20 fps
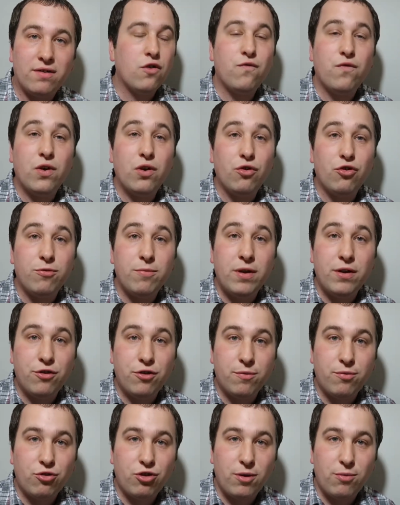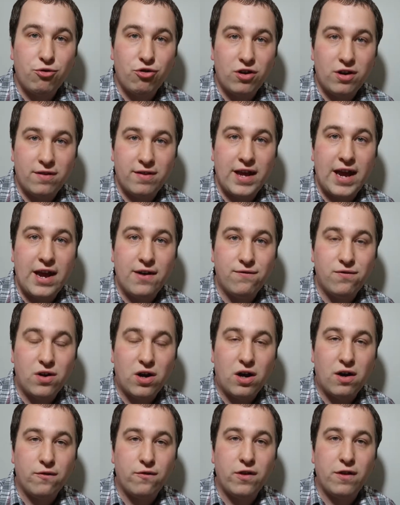Your first month subscription is half
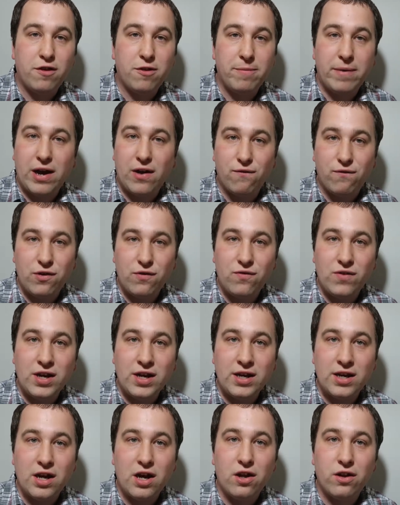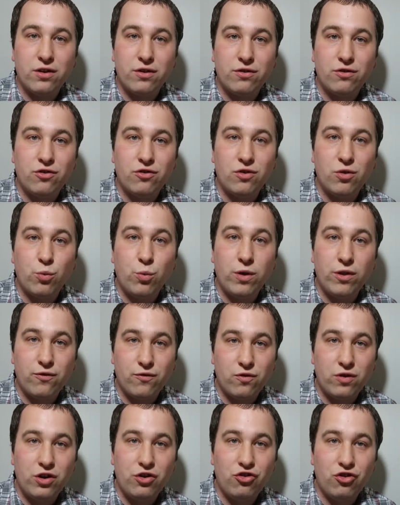off. It's about $15 with
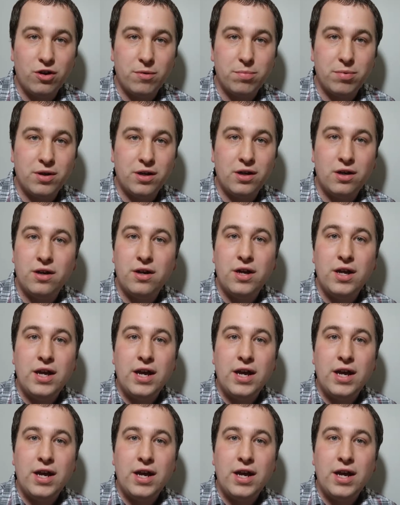free shipping.